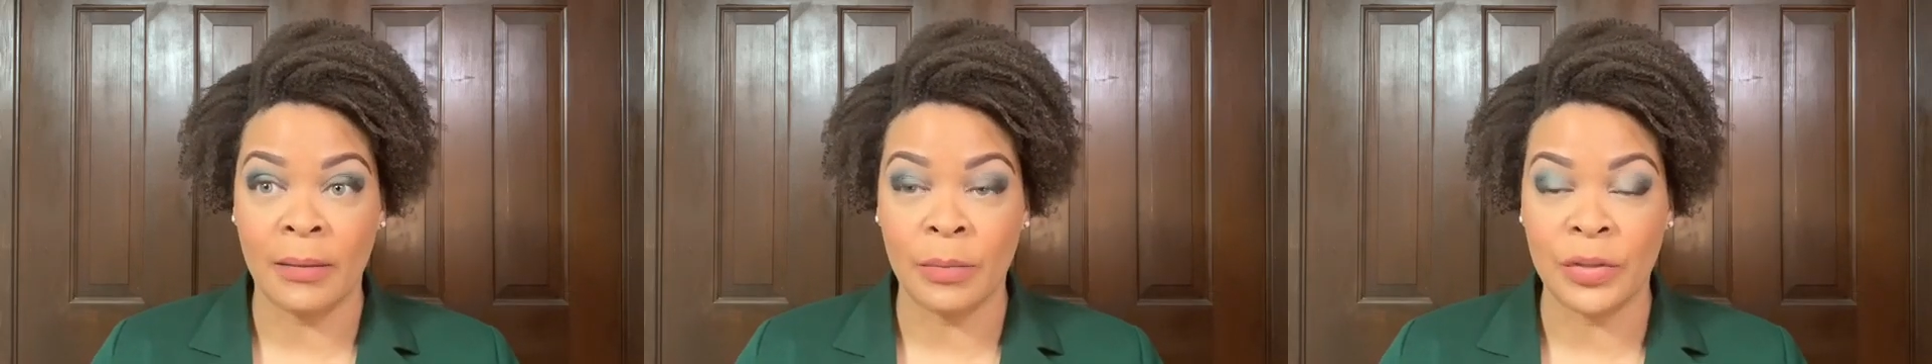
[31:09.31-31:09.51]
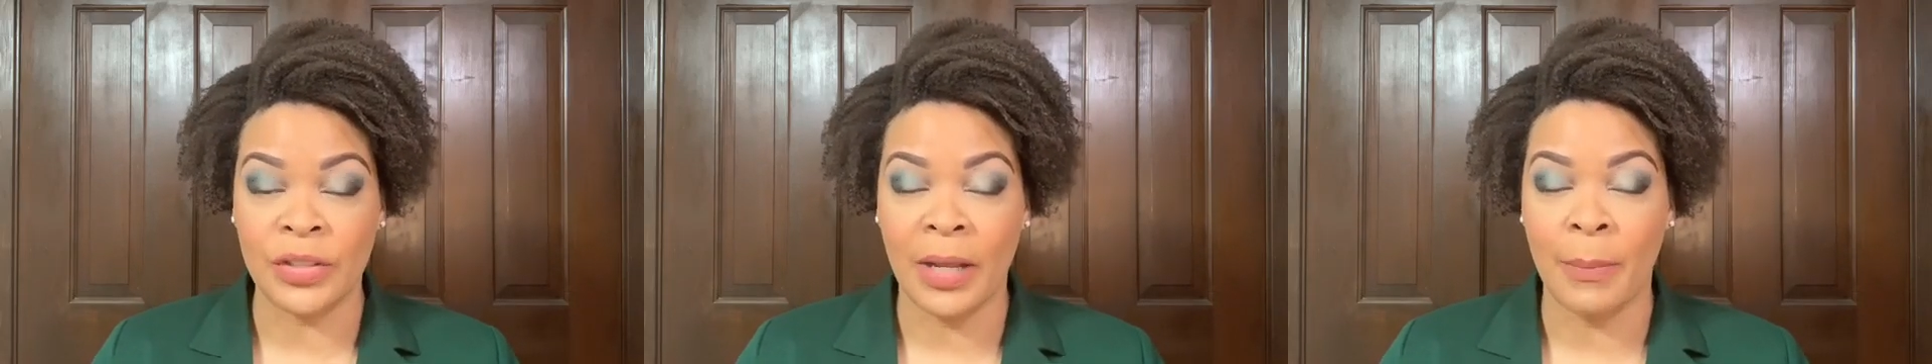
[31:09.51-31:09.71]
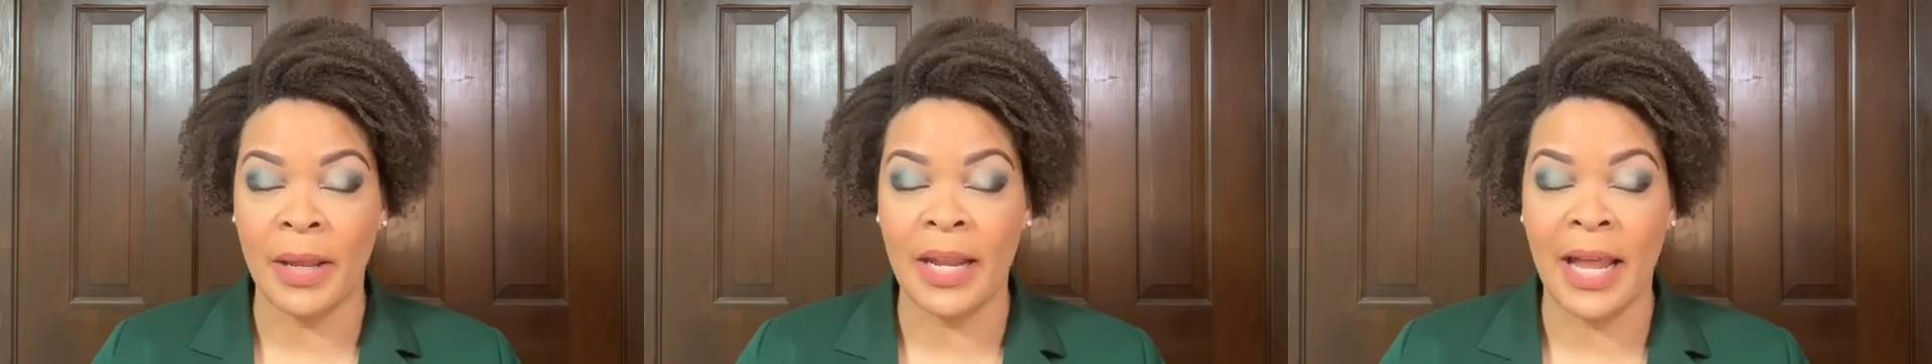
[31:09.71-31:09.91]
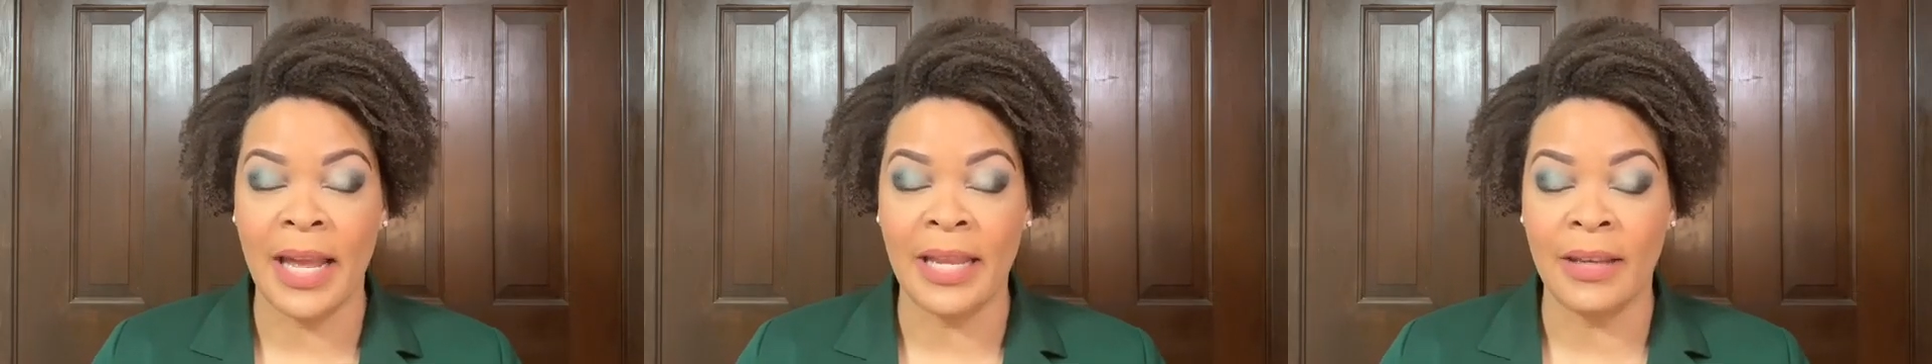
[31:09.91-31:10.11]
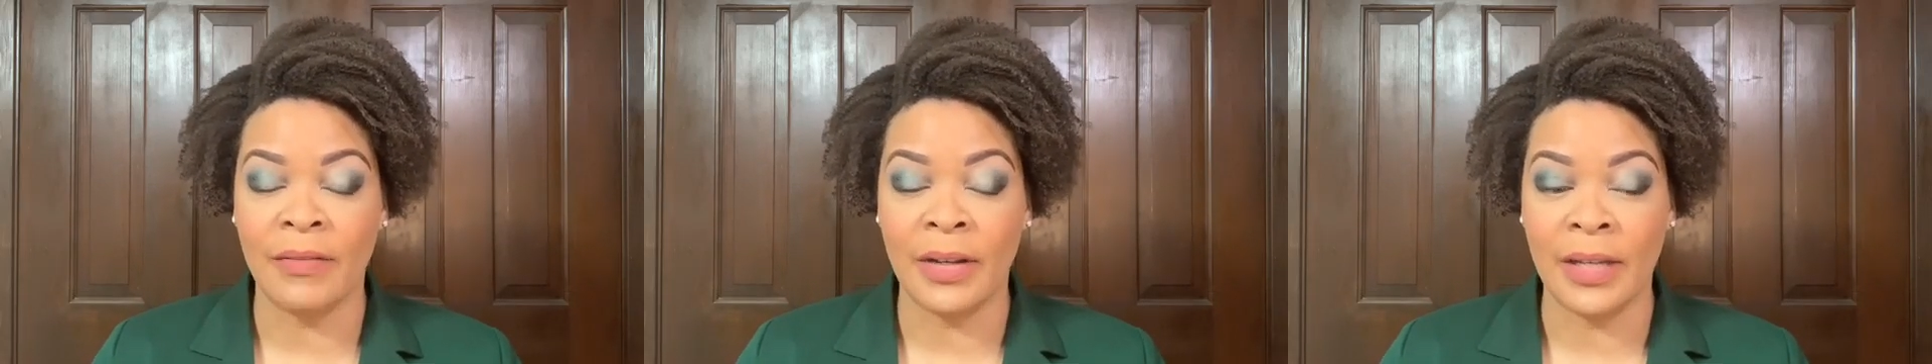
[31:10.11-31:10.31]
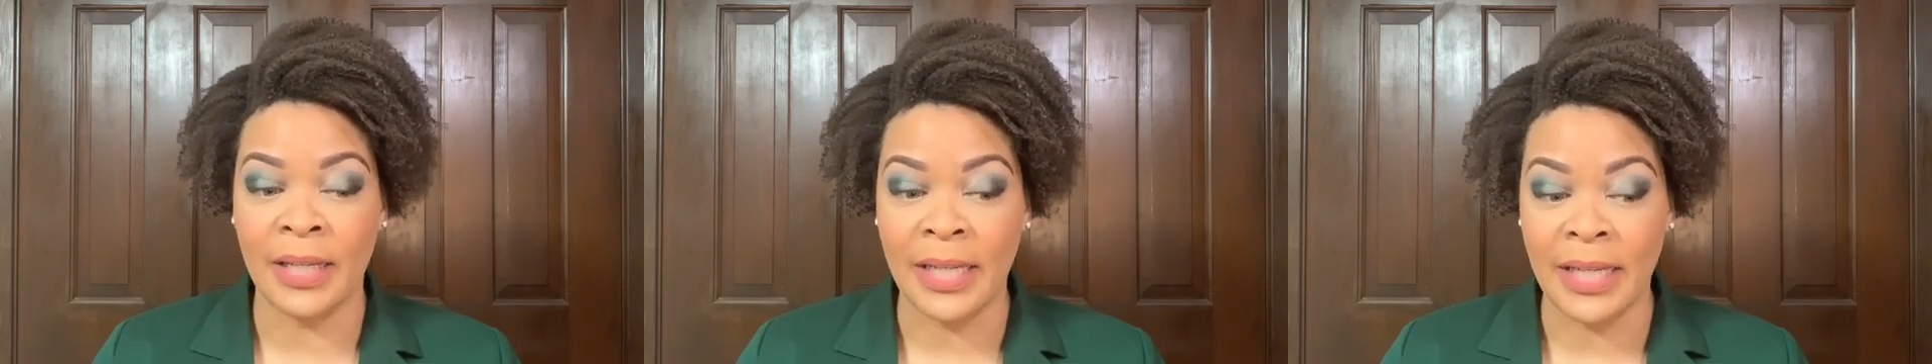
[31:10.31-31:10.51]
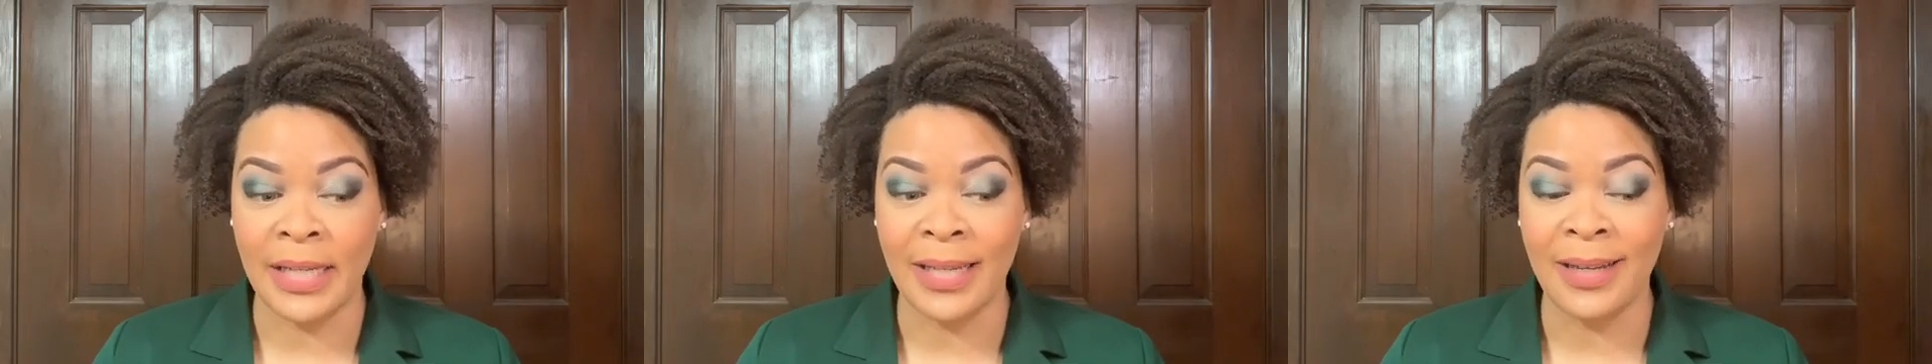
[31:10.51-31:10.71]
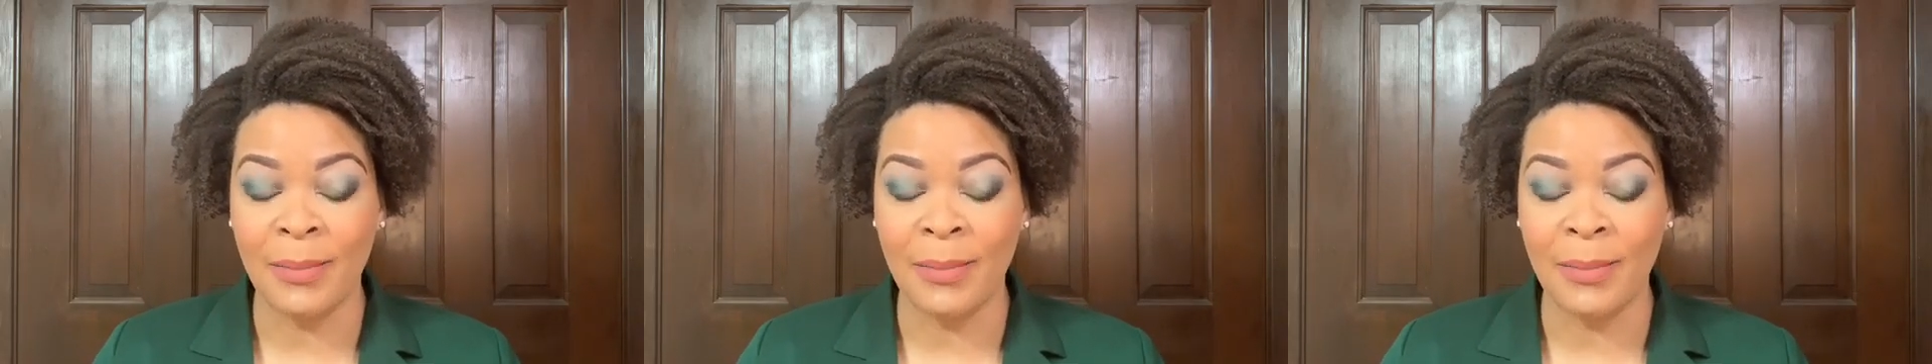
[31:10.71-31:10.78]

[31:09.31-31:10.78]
which I may not even need,